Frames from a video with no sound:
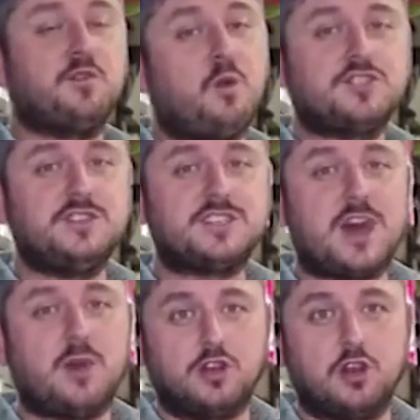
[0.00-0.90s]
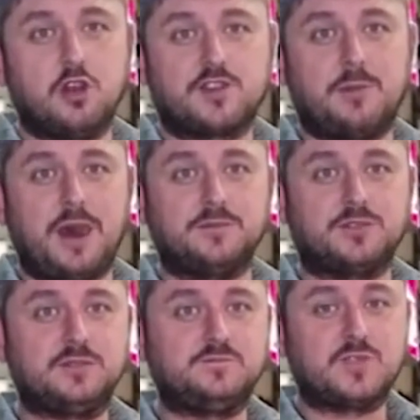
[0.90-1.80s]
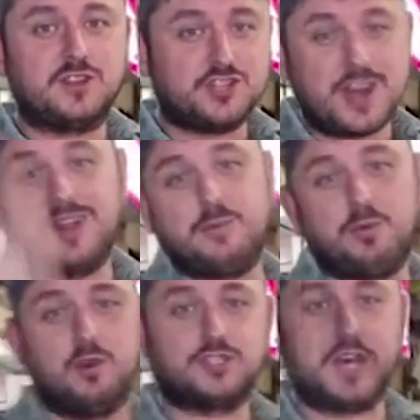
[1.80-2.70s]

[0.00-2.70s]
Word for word: you're watching this now and you love kebabs, share the post